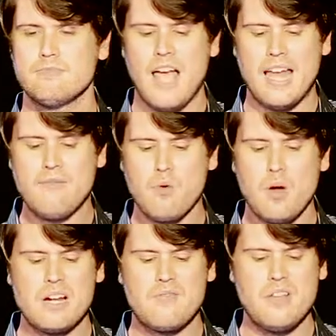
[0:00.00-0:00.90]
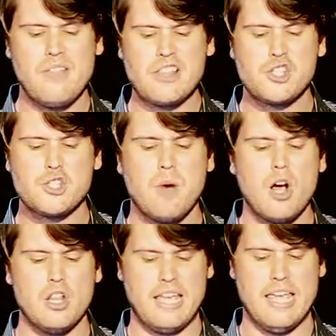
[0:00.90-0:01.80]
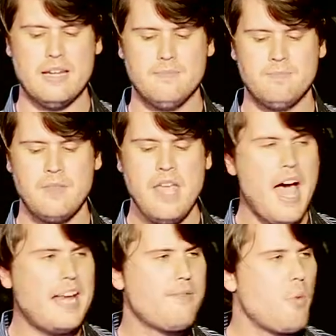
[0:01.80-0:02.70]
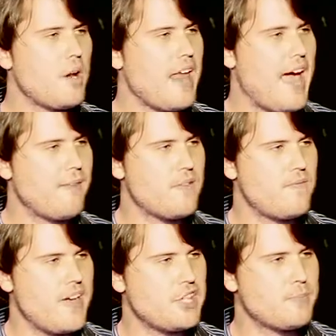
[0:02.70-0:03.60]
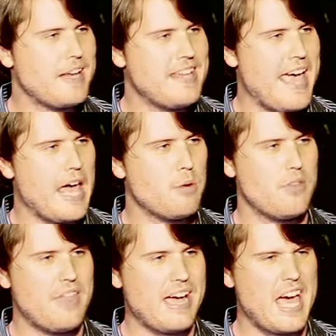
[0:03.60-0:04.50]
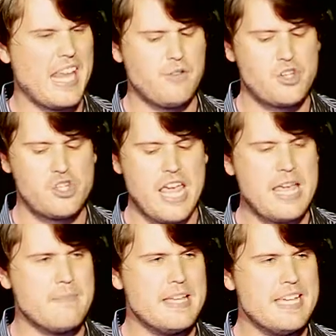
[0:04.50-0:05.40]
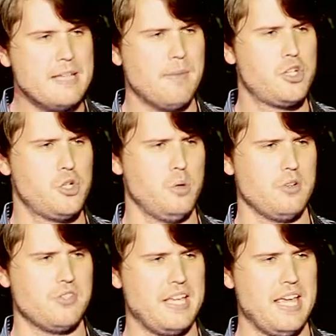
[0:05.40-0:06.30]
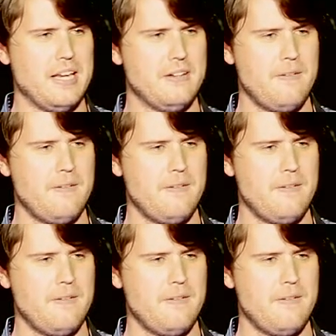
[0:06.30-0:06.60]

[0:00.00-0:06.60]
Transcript: I never wanted to feel that small again. I never wanted to have to face my dad with that kind of shame in my shoulders again.